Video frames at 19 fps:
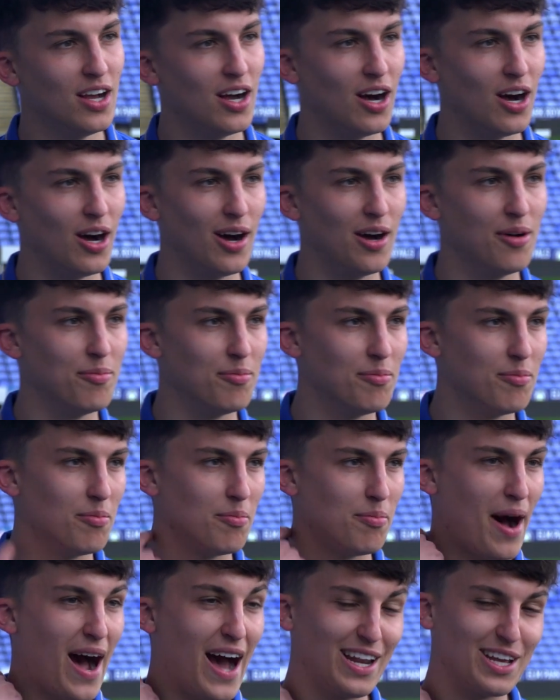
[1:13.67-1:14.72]

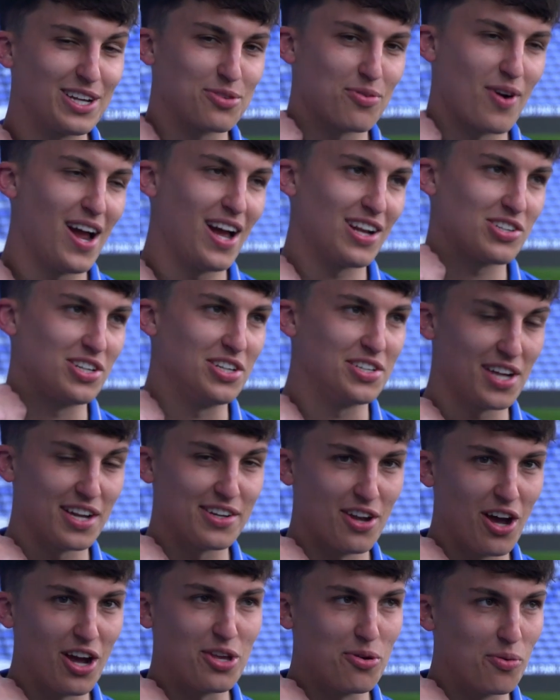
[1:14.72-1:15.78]
But Alex Ray actually said,
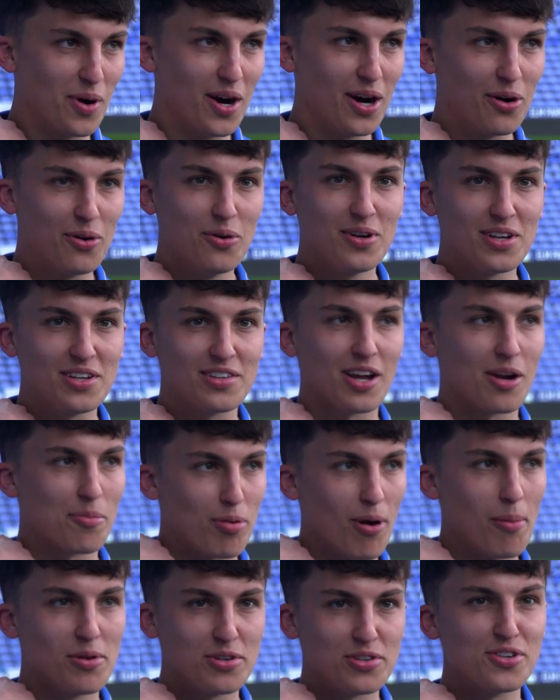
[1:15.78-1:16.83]
no, you will. He said, I
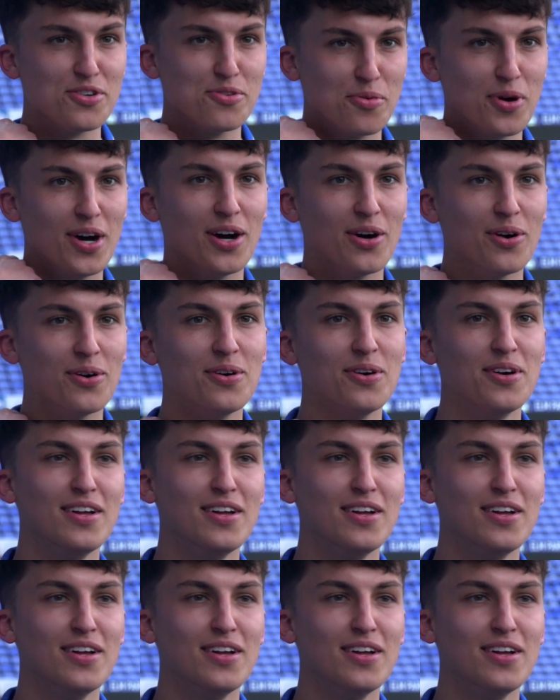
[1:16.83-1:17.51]
promise you, you will.